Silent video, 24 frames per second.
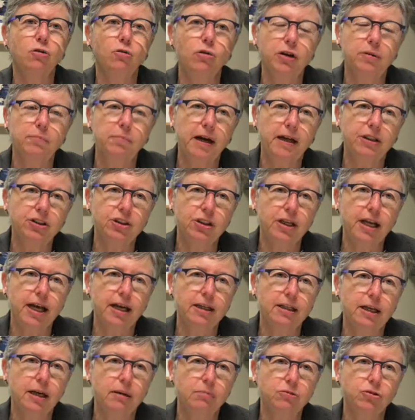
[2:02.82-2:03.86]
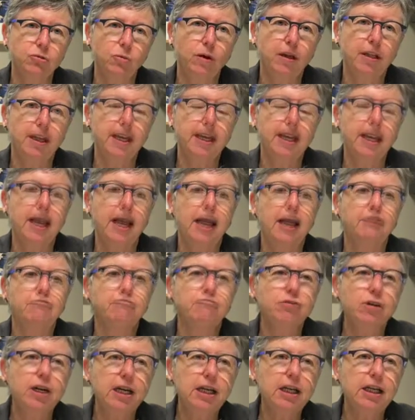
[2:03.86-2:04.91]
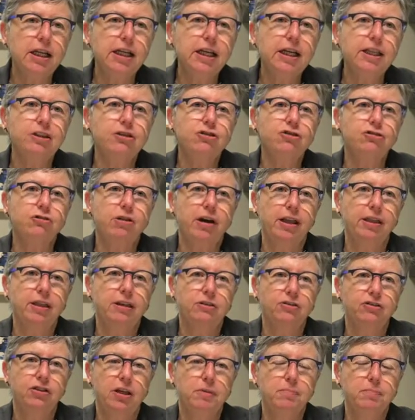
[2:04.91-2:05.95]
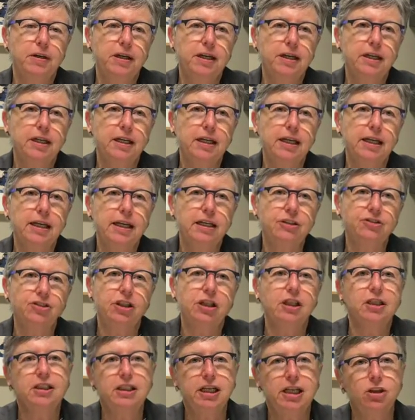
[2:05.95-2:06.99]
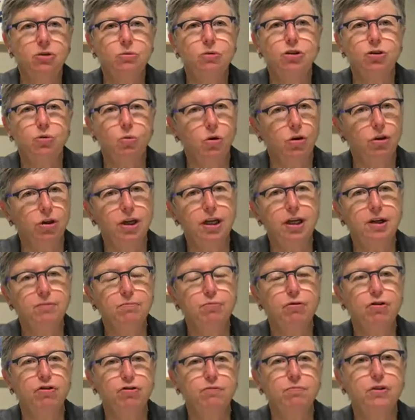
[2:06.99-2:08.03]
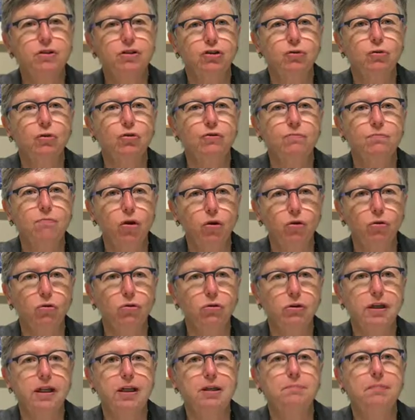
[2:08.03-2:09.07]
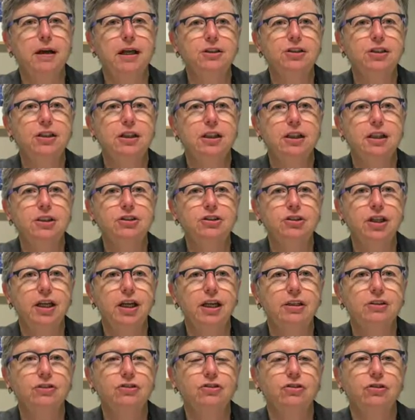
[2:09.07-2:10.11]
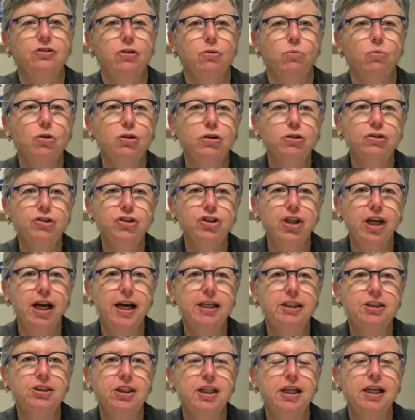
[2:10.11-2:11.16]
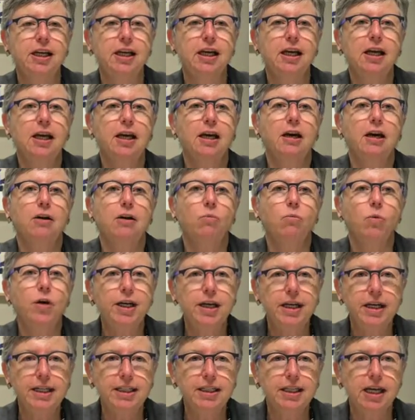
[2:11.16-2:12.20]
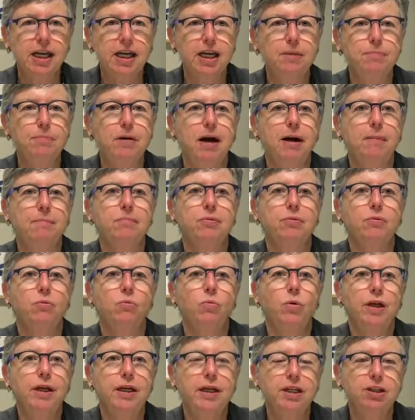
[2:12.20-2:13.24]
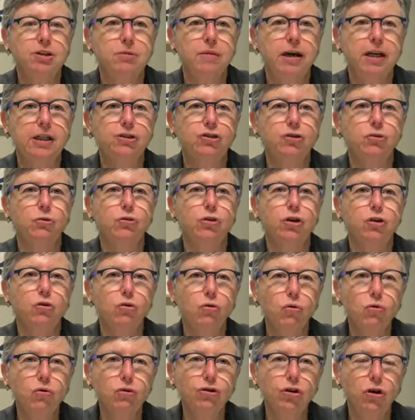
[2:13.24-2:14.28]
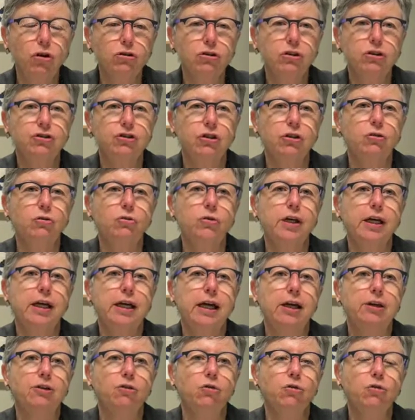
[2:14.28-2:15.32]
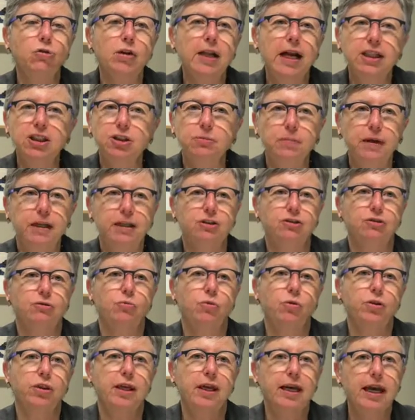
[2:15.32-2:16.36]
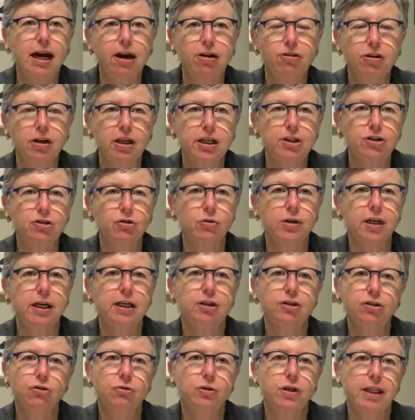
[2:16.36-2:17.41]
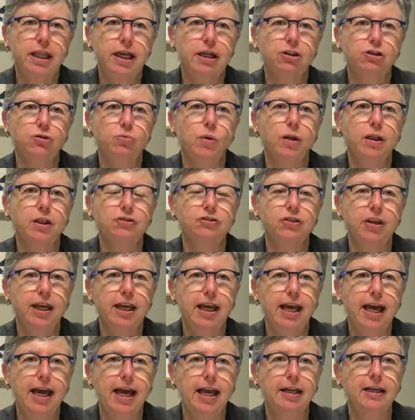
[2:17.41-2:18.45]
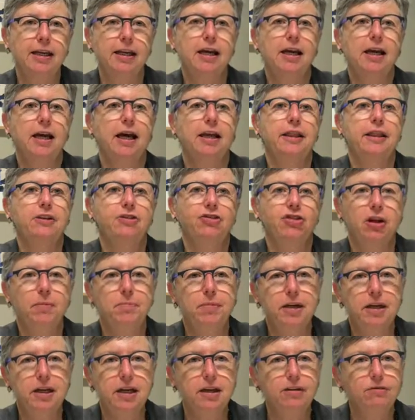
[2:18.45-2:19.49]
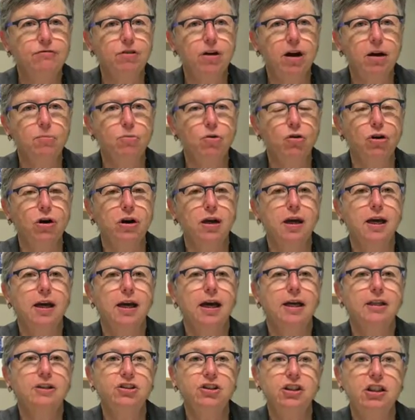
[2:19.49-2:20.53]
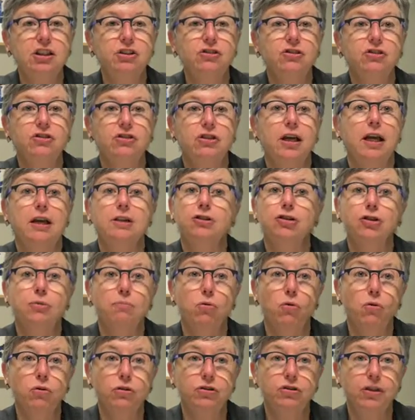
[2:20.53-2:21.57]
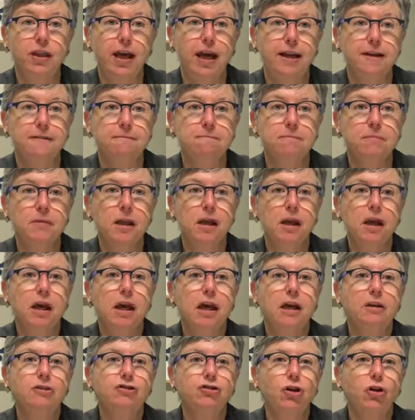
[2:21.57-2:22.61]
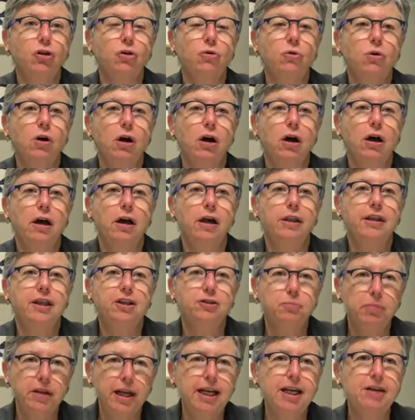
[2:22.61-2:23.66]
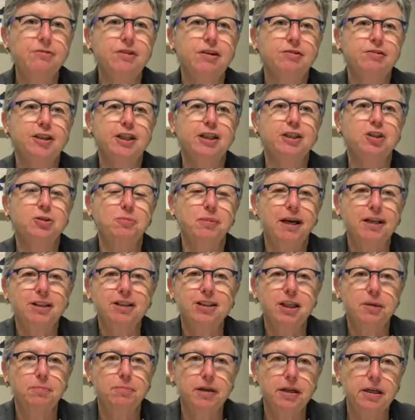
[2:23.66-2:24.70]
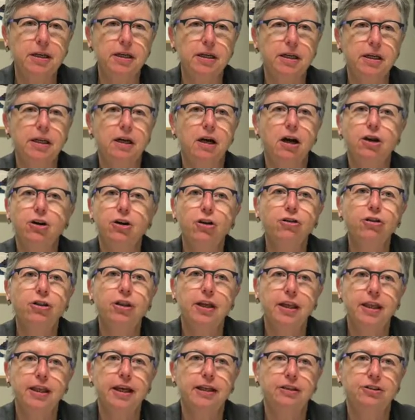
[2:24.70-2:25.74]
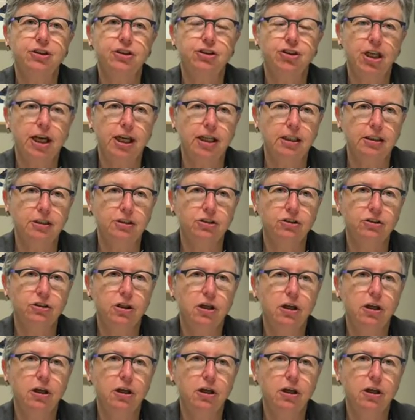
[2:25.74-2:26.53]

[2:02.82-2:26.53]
look at patient outcomes where they can. Really, the strengthened CPD is a continuous quality improvement sort of model. It basically says the world's changing, we need to keep up, we need to make sure that all doctors are looking at all aspects of what they're currently doing and doing that as well as they can, and the CPD framework assists and supports that. So there's plenty of evidence about CPD. I don't think that's a challenge.